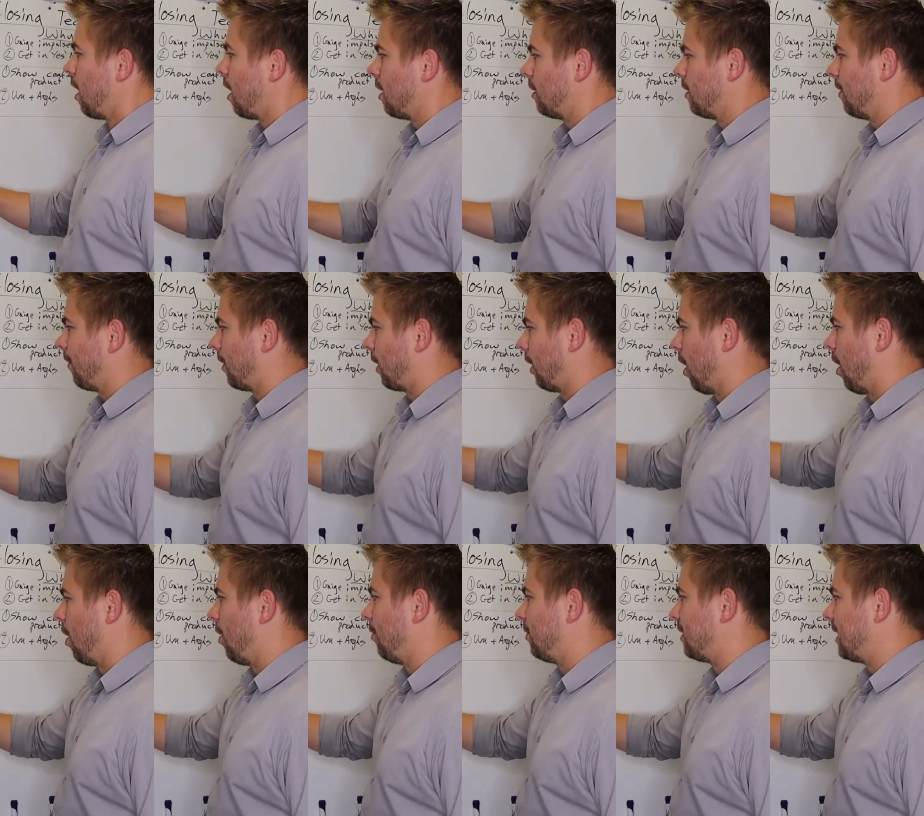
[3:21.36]
Another
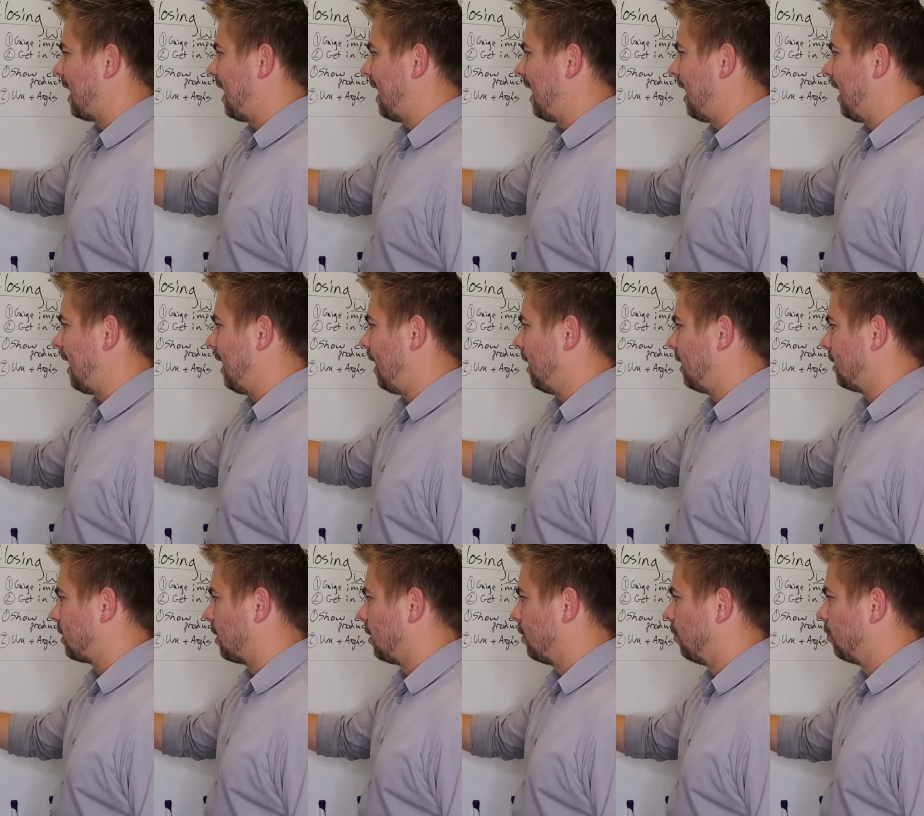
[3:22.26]
close
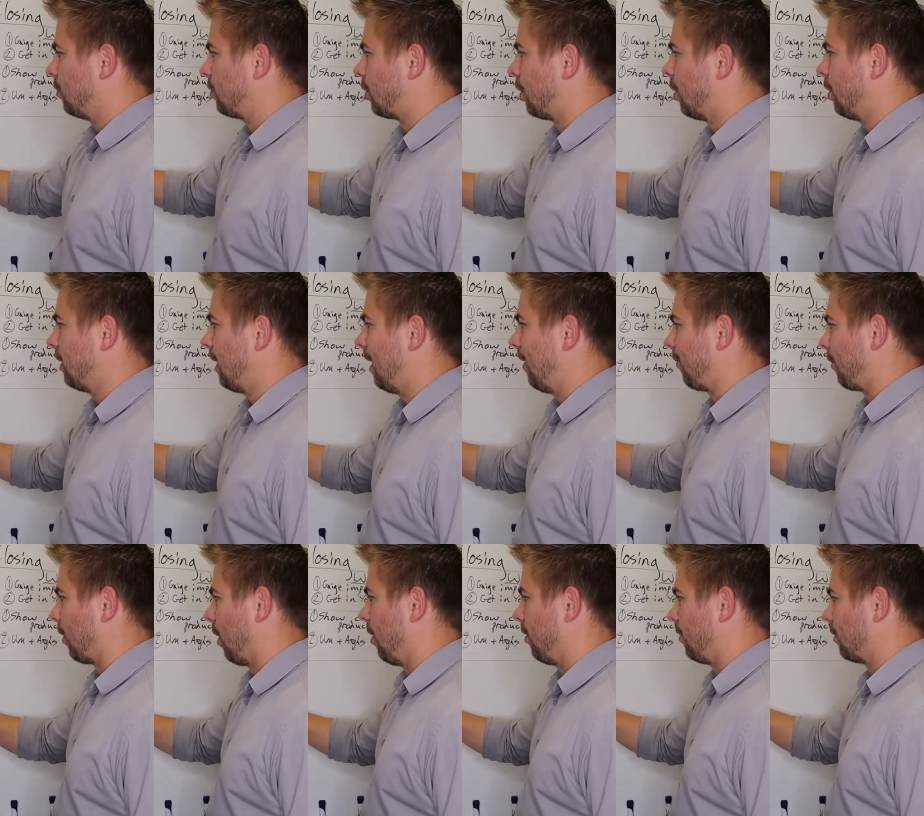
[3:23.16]
is an alternative
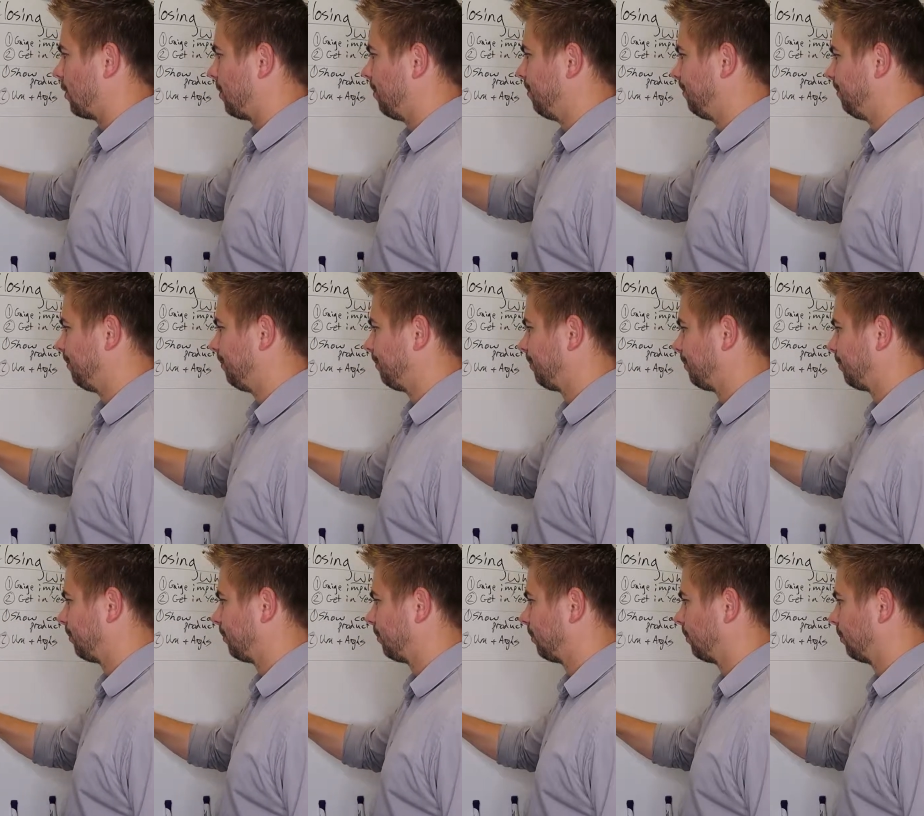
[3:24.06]
close.
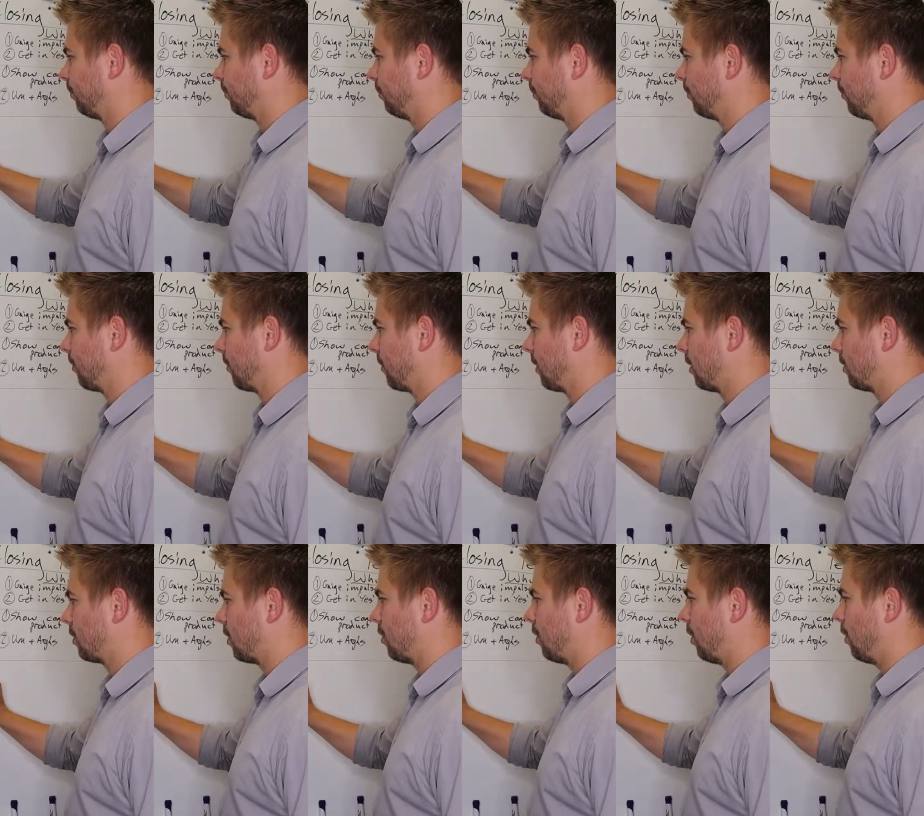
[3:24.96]

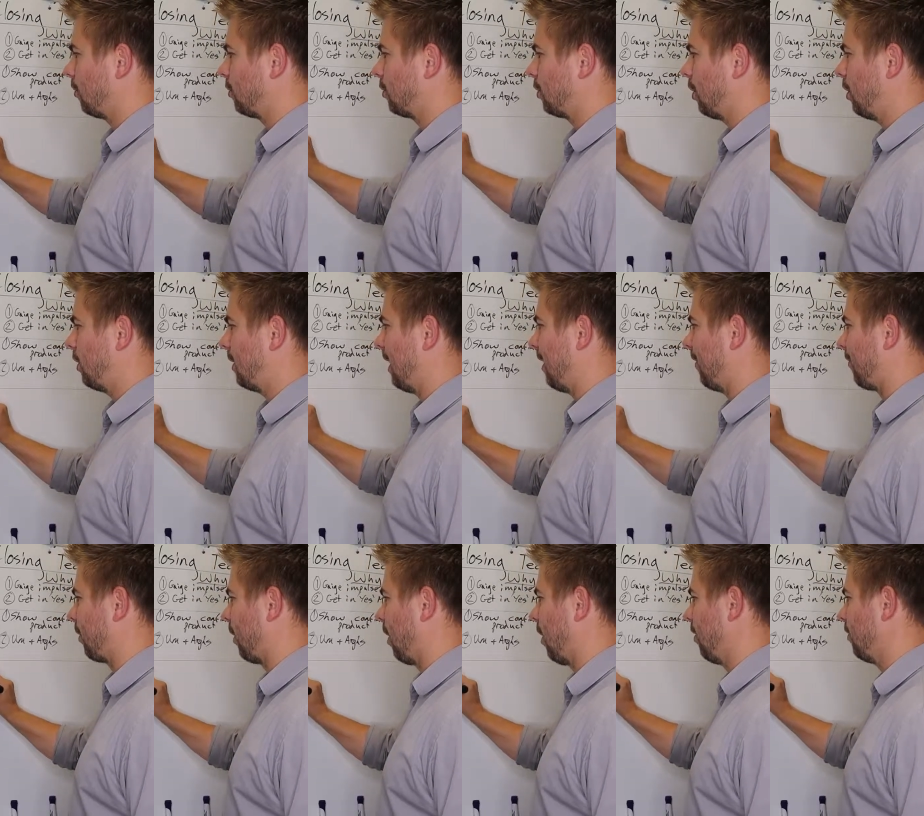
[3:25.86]
So the
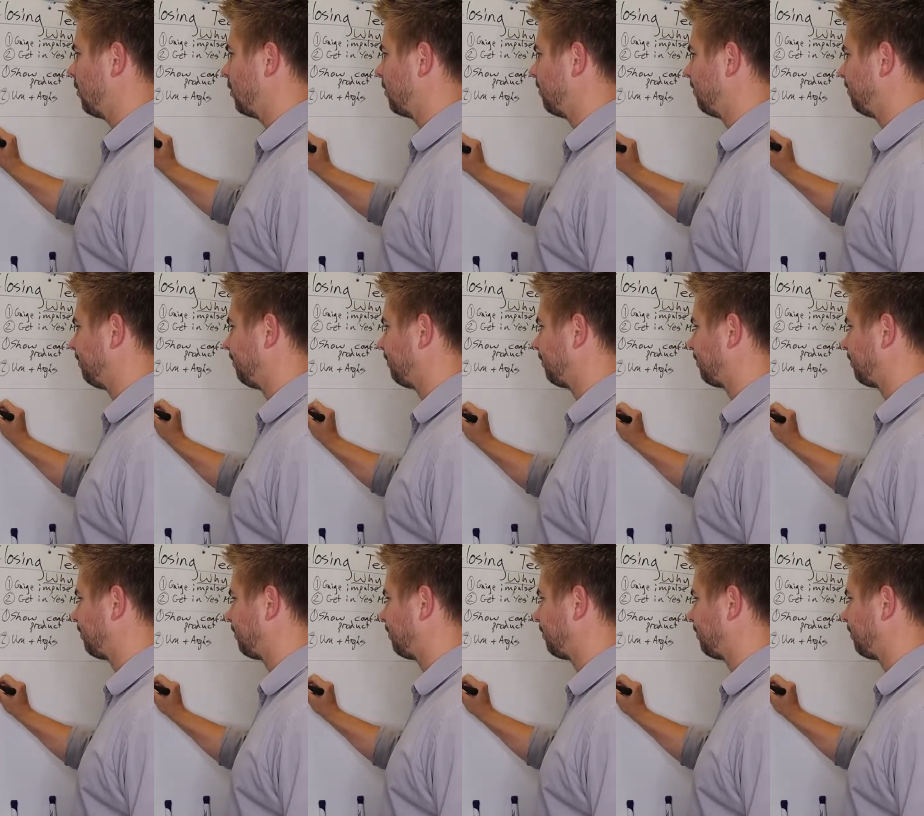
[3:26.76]
alternative close,